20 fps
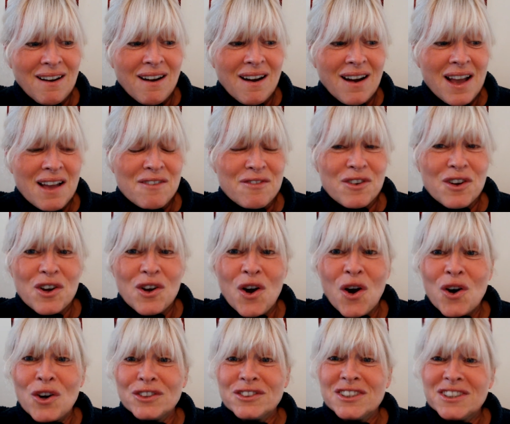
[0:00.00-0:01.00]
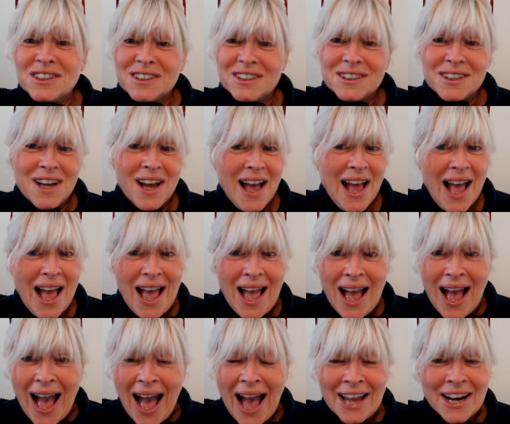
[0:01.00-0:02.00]
I have got
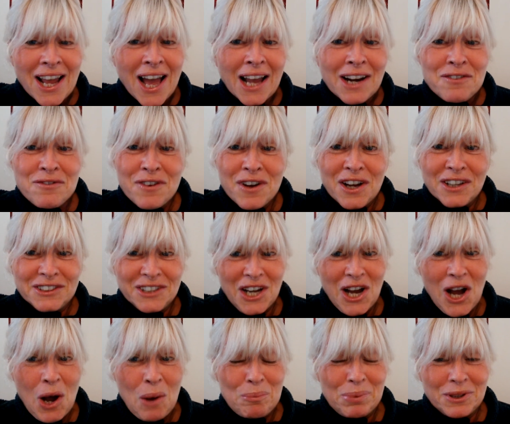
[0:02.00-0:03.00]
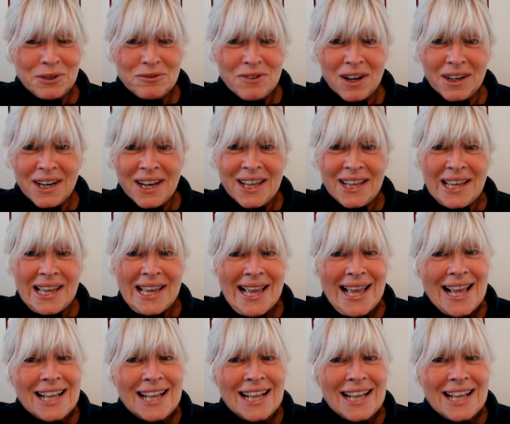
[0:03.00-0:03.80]
an advert up and running.